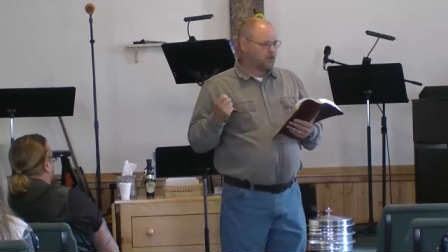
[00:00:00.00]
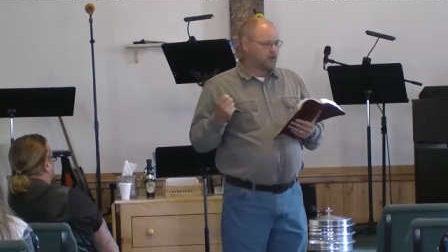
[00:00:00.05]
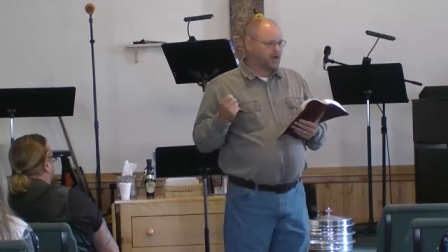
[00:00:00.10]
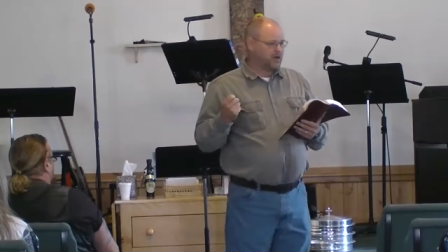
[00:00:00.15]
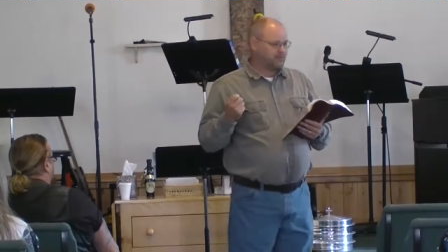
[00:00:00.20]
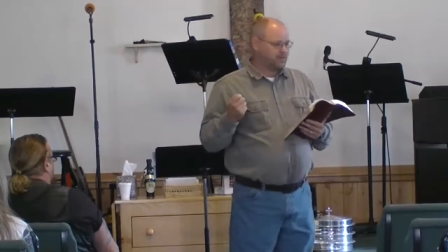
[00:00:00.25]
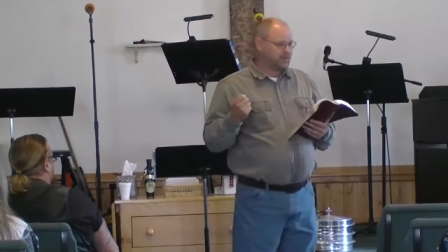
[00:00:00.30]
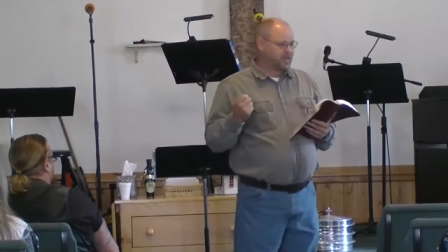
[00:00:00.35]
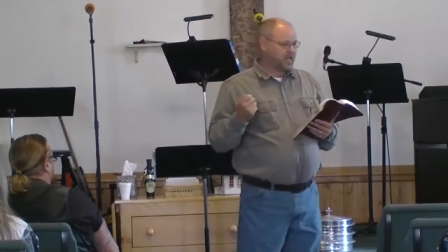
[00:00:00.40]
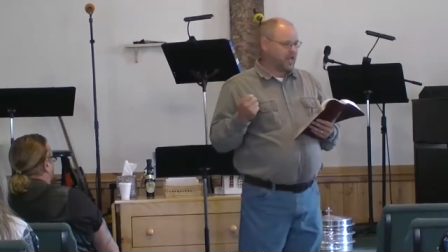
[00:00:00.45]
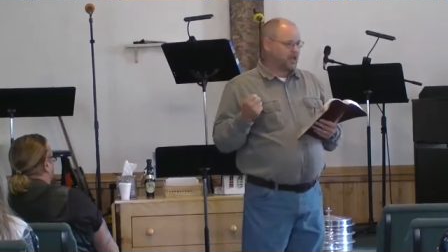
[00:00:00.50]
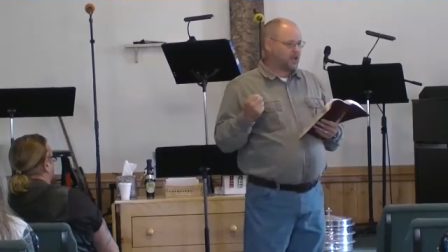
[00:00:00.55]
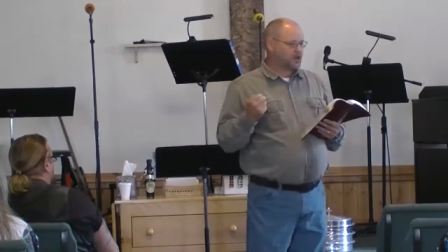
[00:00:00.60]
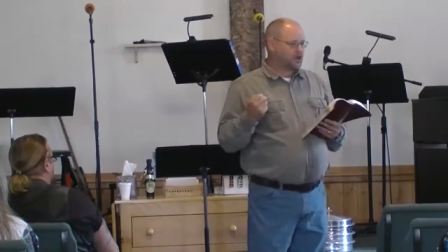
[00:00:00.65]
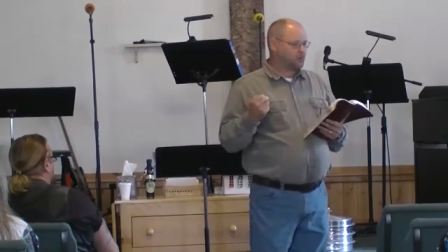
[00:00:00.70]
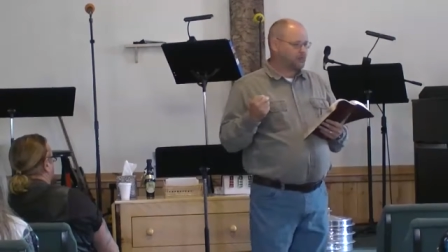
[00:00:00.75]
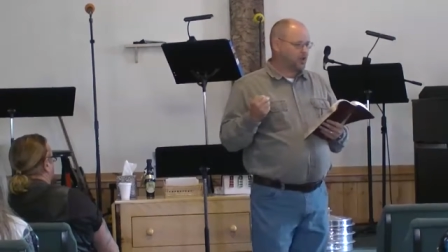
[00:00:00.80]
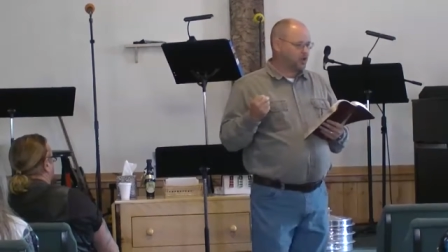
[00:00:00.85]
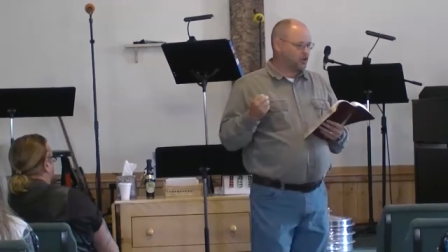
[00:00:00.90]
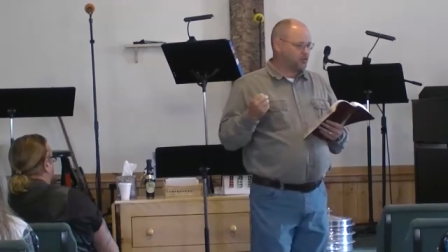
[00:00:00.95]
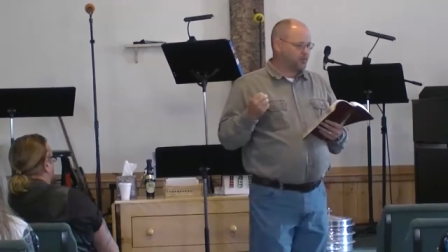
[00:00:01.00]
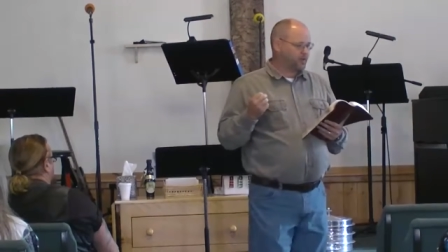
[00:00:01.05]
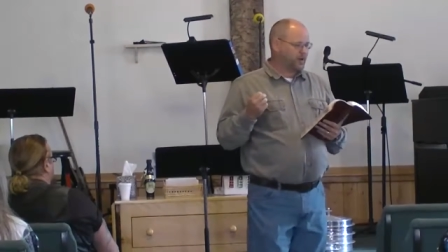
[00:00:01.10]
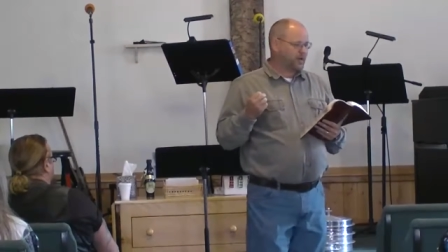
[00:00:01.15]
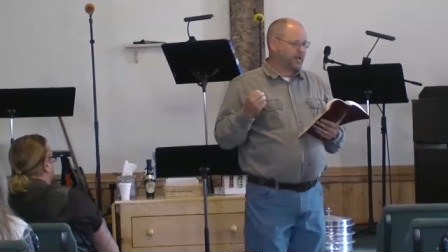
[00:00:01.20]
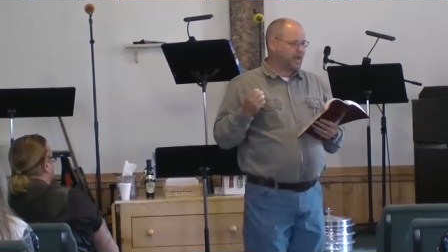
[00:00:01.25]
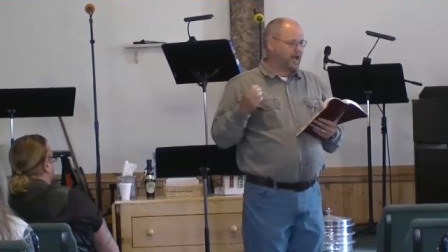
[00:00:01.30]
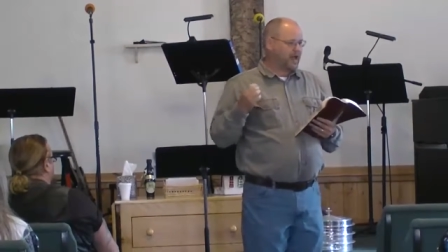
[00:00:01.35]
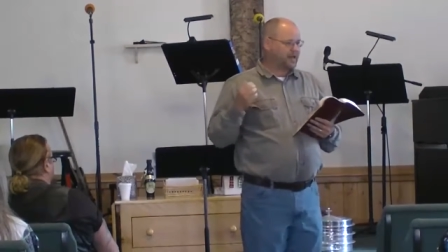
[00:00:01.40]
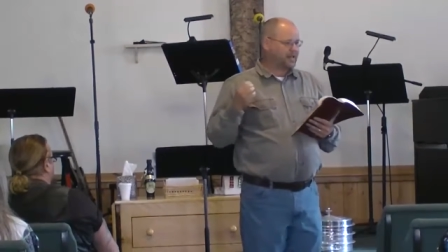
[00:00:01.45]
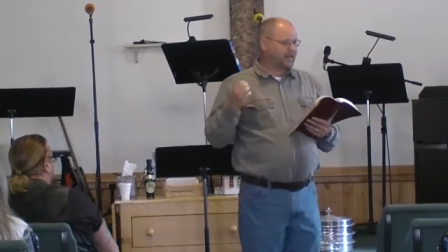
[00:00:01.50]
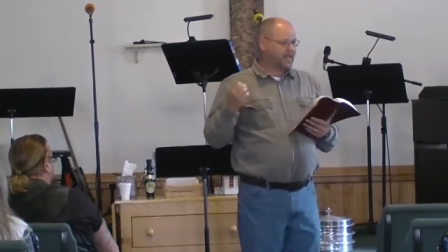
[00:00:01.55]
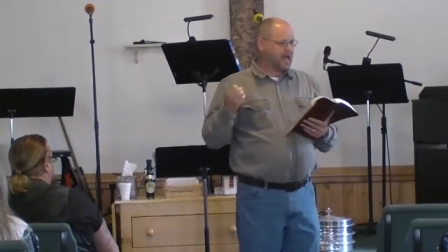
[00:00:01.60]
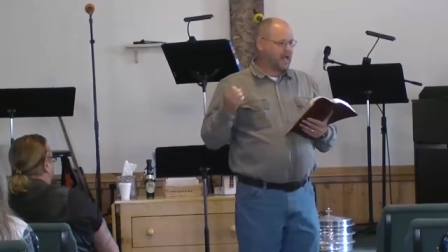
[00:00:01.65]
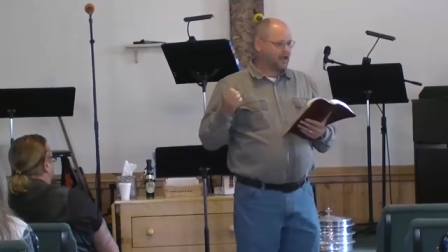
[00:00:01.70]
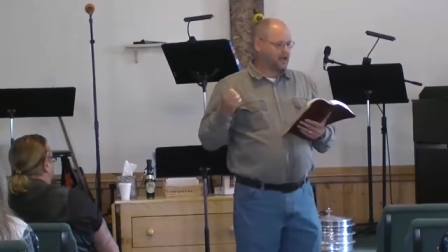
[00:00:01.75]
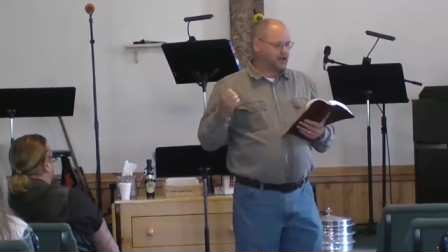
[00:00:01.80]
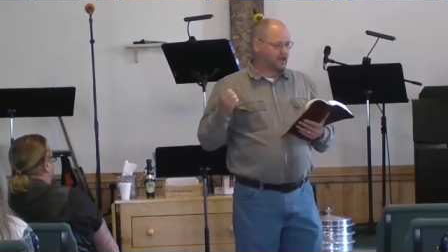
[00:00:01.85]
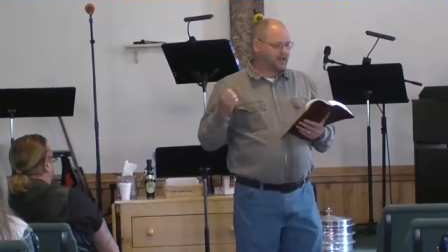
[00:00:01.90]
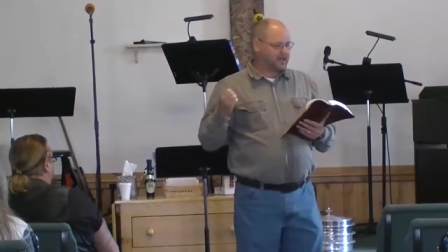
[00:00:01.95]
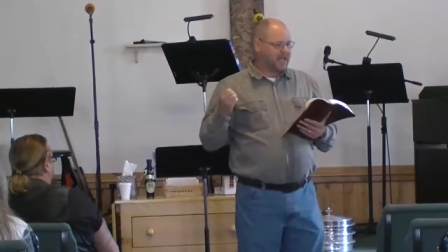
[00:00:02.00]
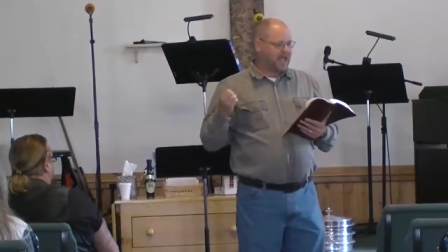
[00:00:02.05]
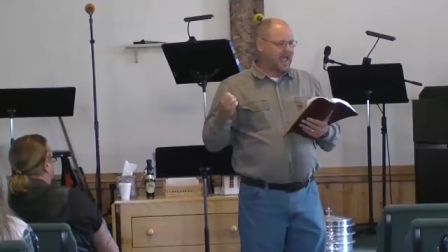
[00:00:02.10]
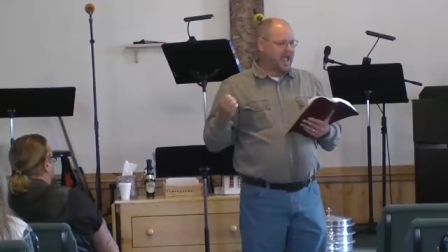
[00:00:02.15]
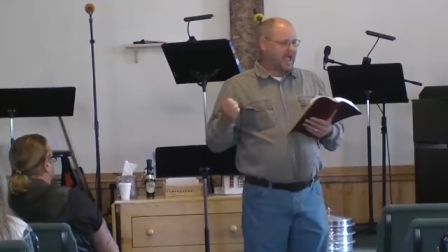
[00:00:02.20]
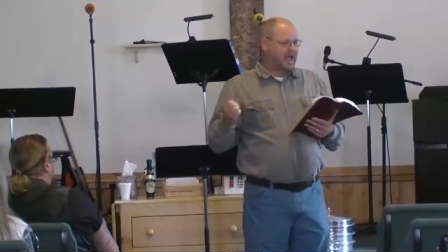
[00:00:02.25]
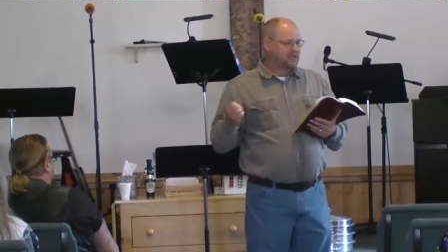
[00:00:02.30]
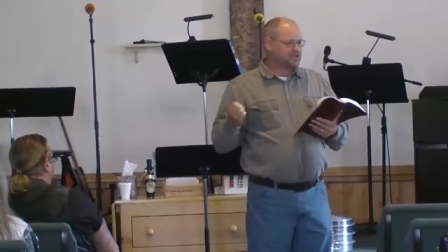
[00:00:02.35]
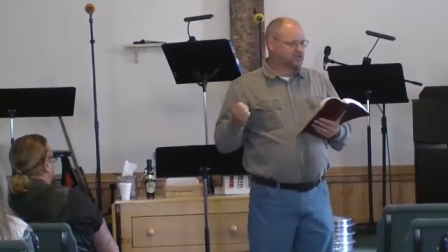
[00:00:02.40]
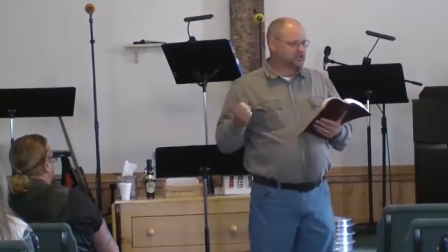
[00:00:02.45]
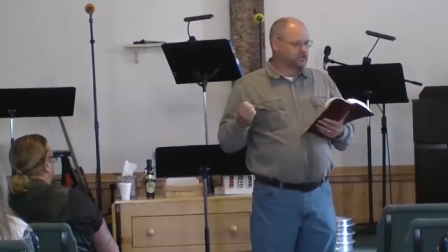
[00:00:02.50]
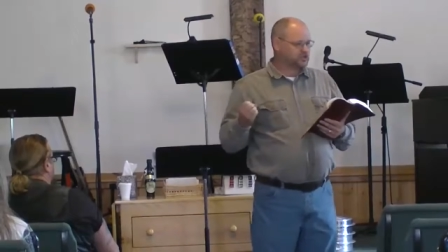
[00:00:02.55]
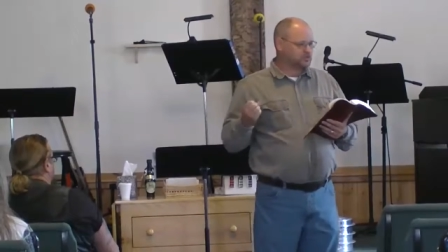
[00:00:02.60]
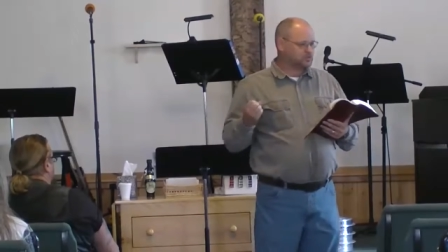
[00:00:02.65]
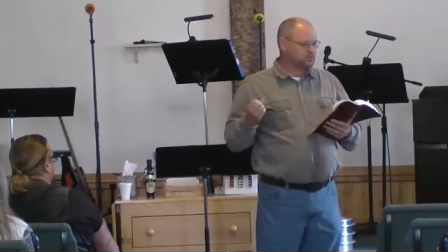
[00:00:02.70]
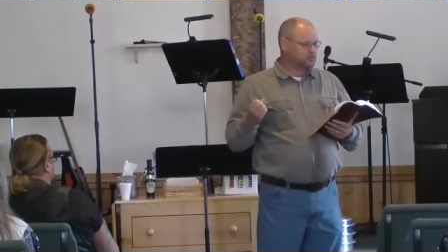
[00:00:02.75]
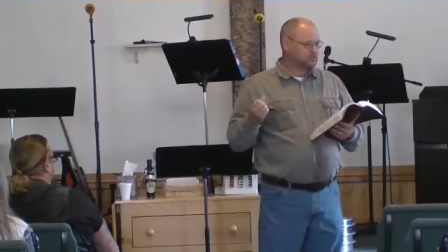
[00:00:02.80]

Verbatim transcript: don't have a gallon of milk, but I got a gallon of gas.